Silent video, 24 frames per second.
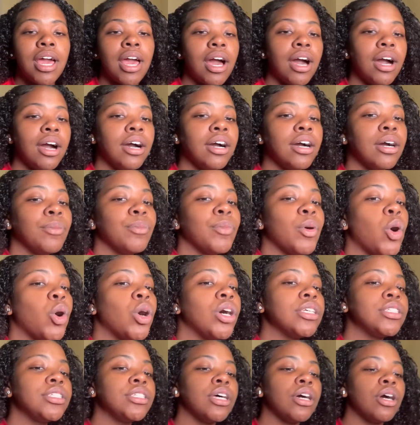
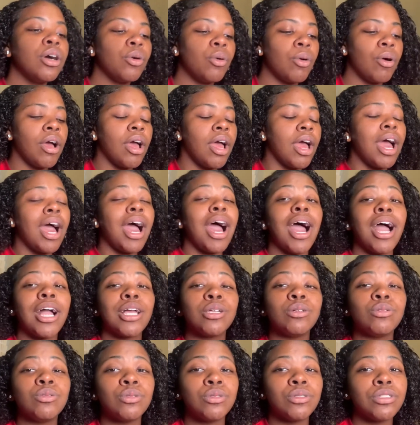Also, I
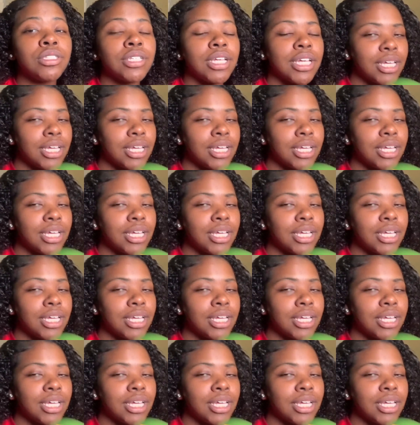use